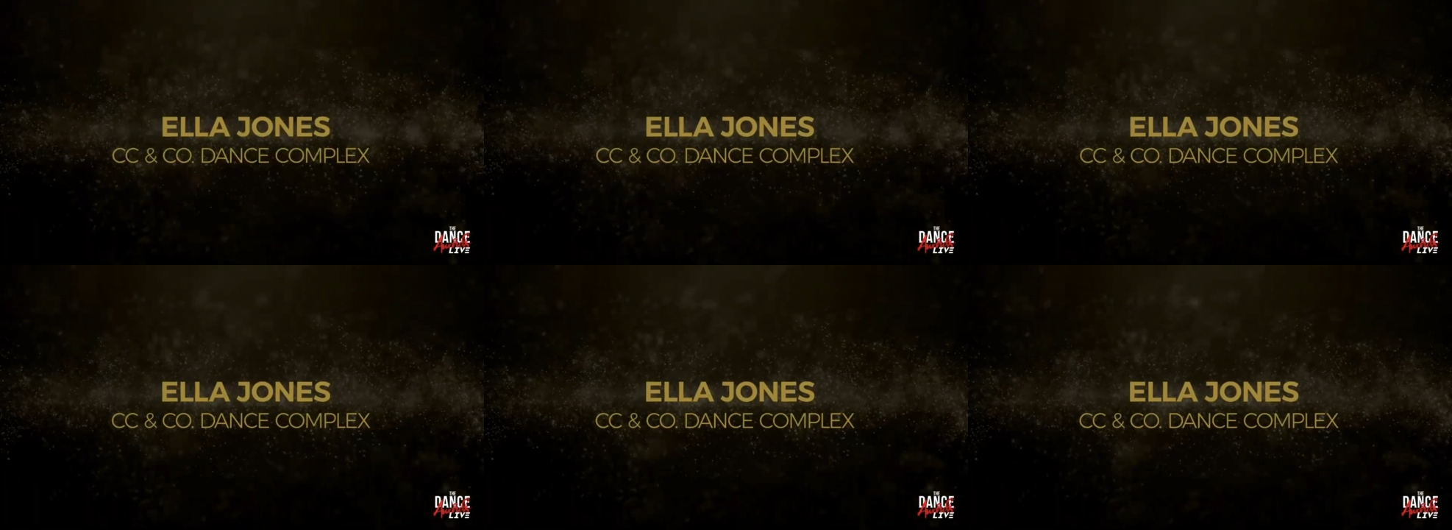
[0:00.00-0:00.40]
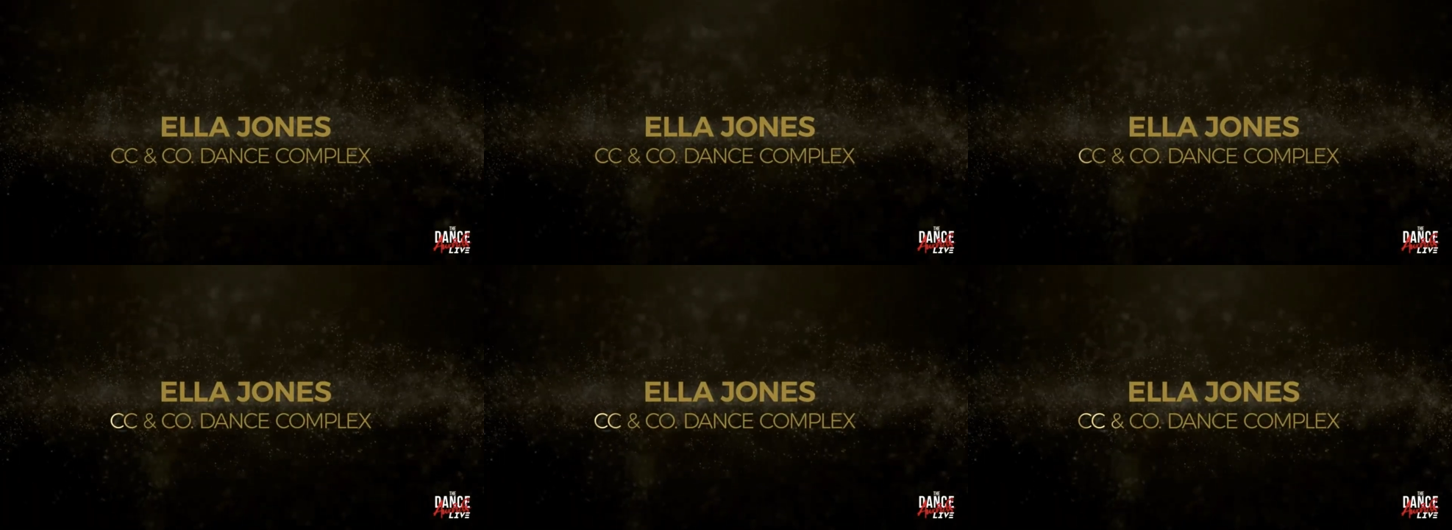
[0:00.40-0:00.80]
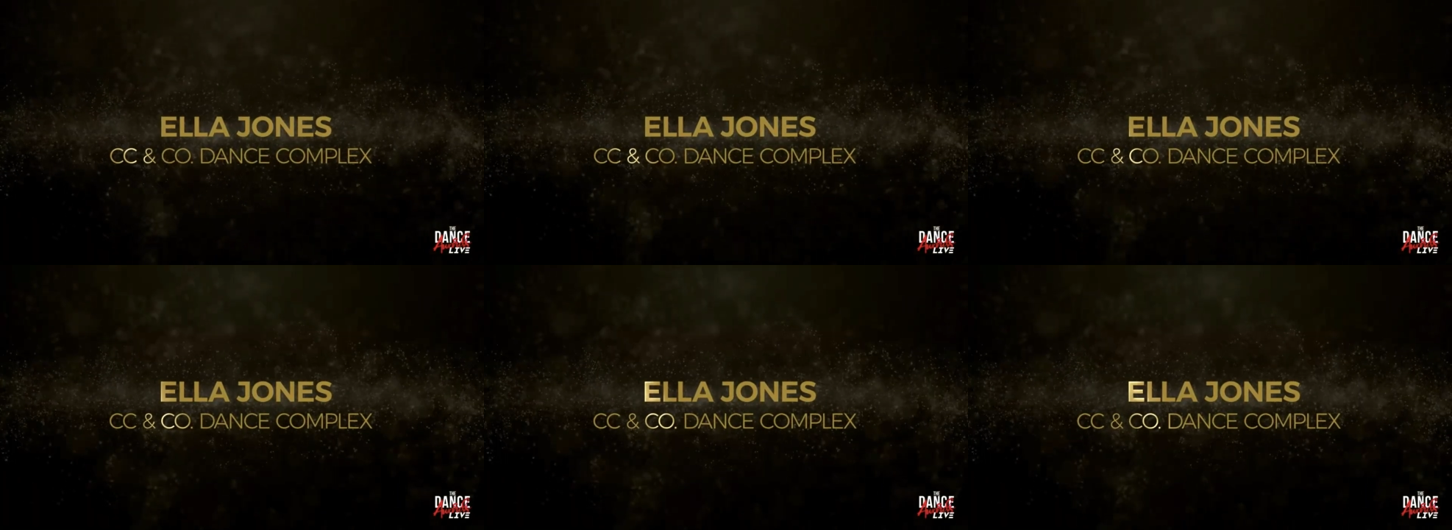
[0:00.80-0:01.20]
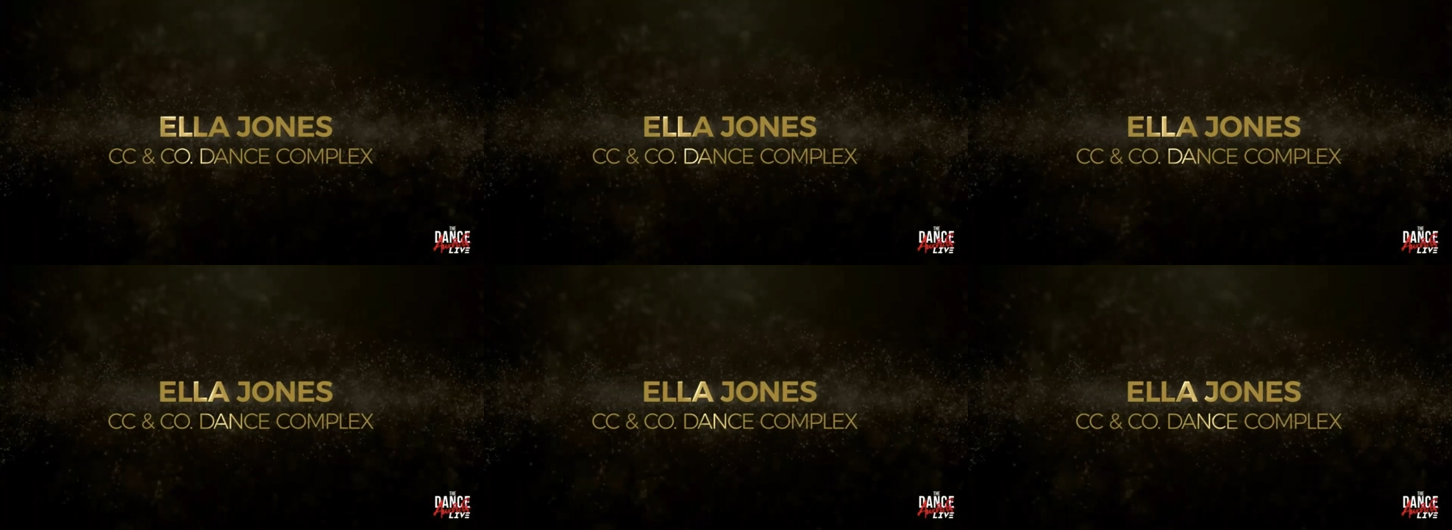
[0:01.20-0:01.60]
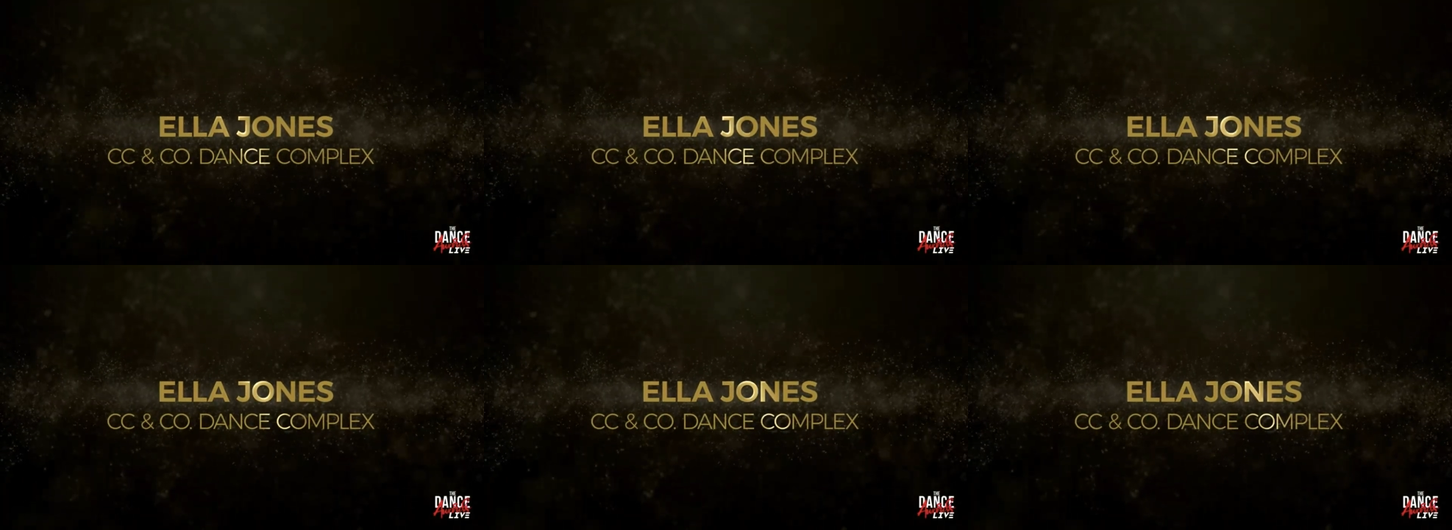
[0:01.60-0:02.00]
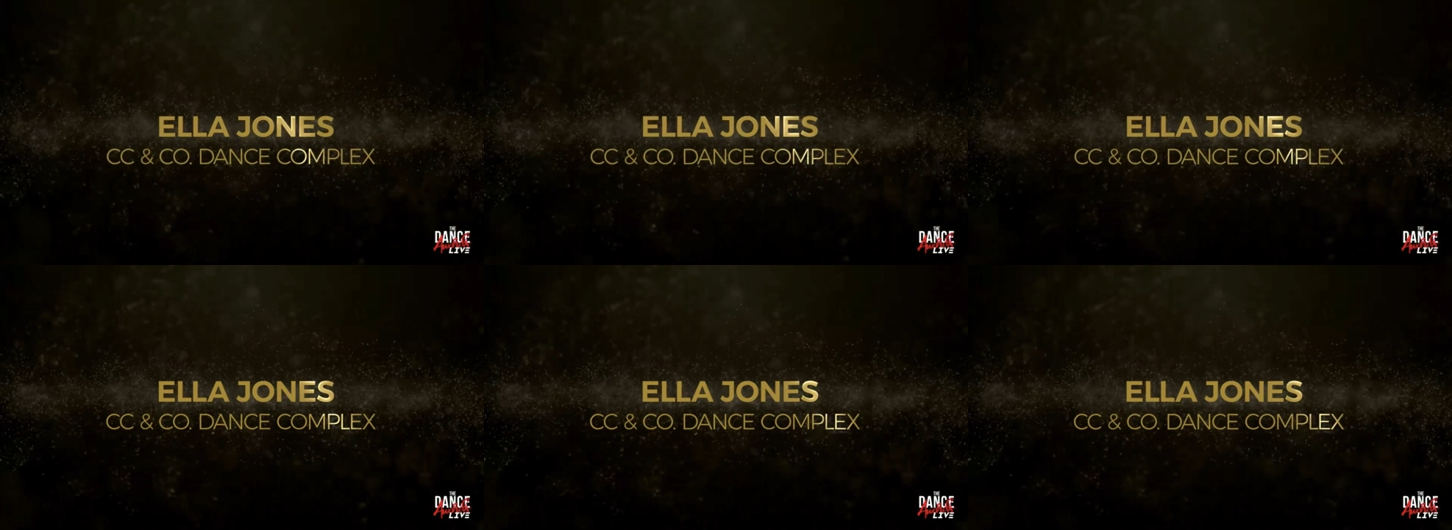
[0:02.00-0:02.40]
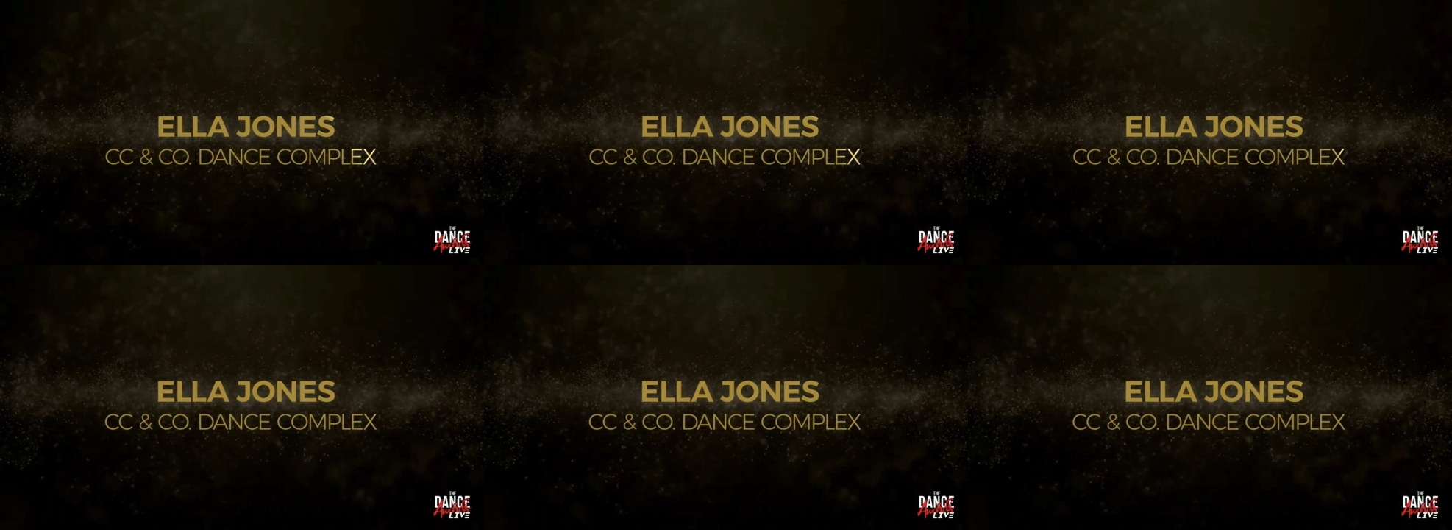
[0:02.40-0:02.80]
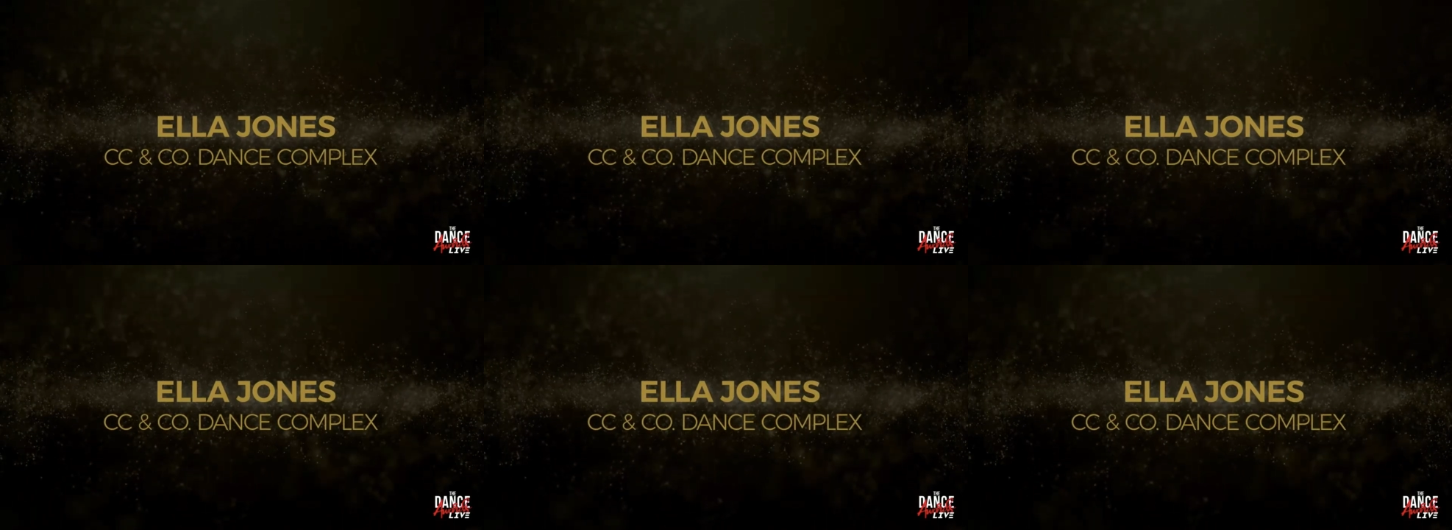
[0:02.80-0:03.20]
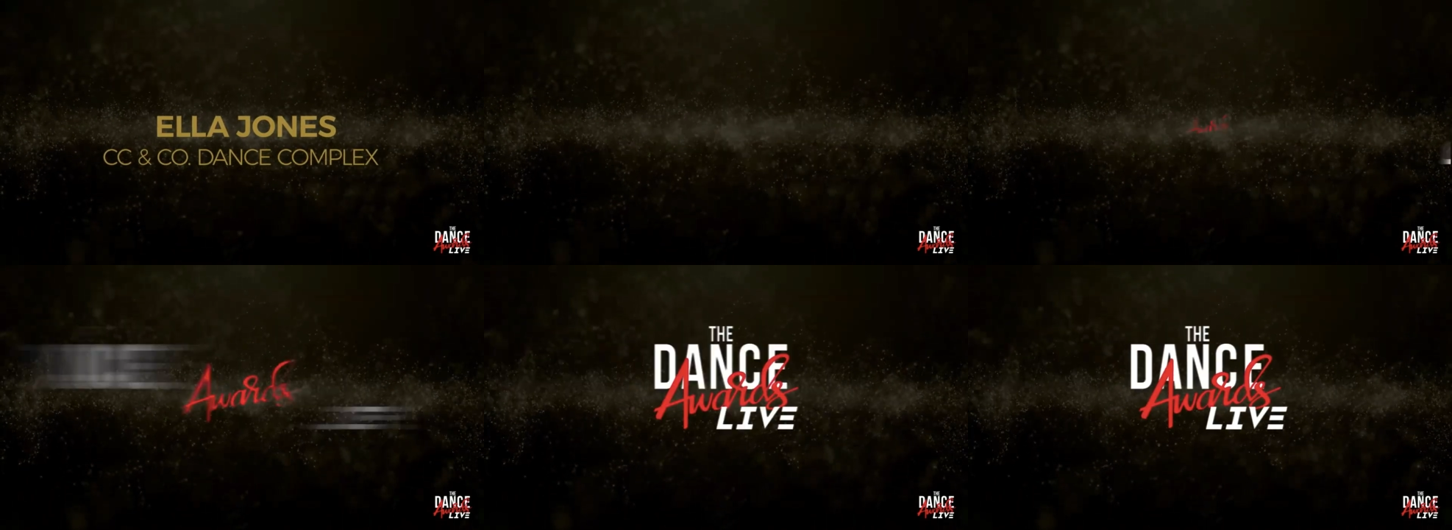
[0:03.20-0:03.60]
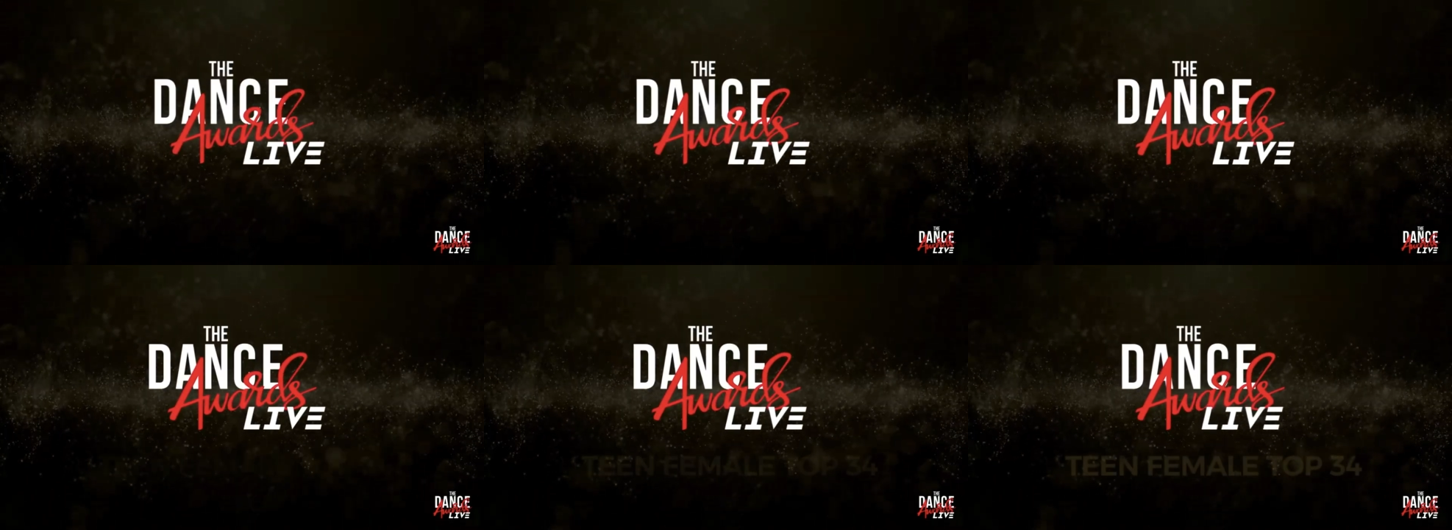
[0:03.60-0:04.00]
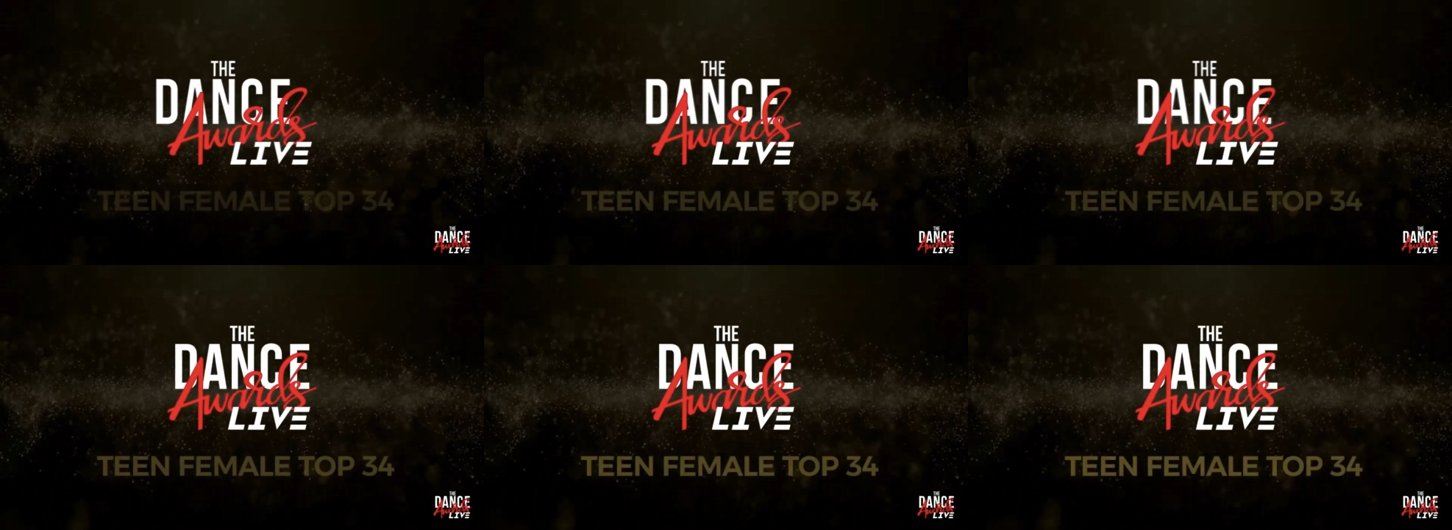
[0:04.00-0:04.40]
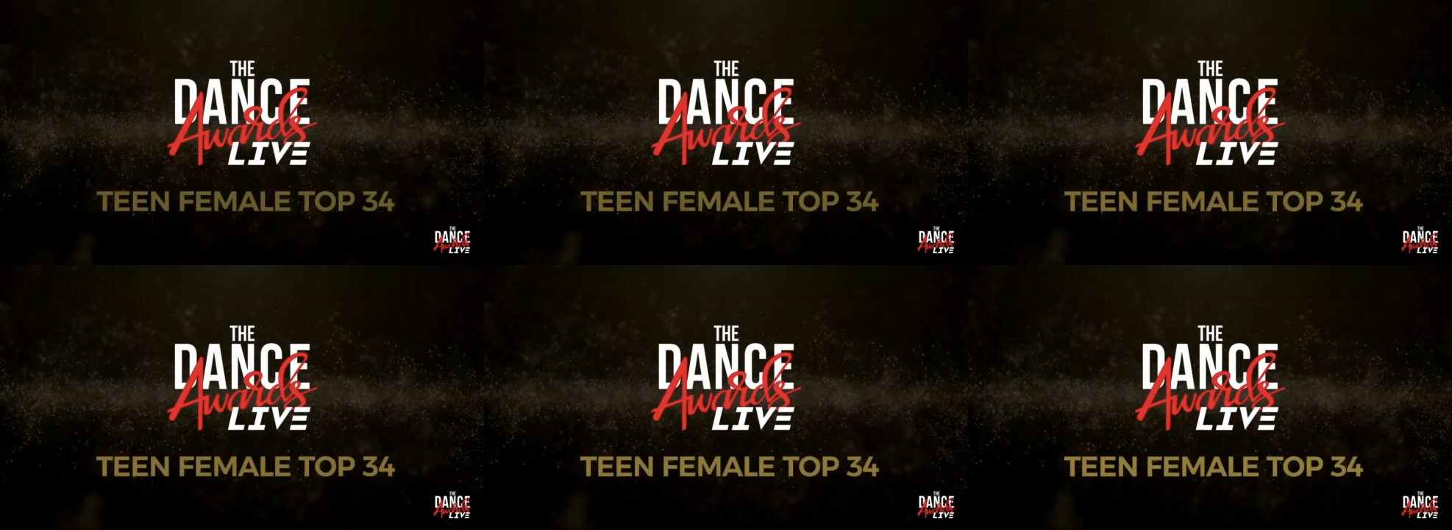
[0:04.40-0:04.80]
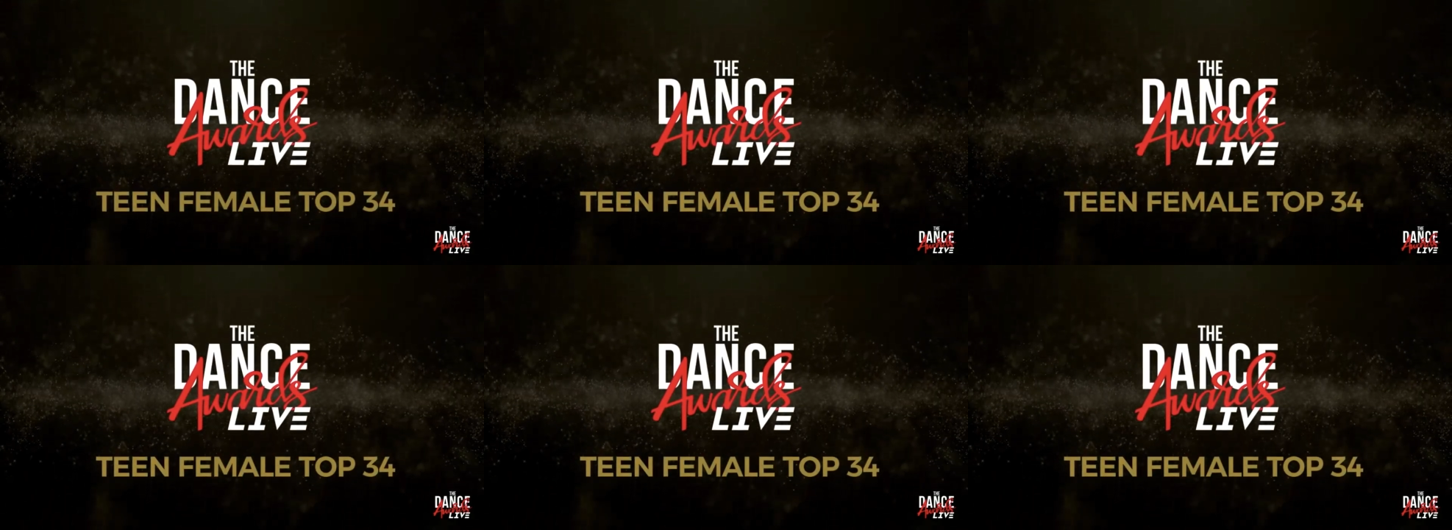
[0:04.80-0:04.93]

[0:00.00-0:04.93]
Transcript: Nobody's mouth can be seen.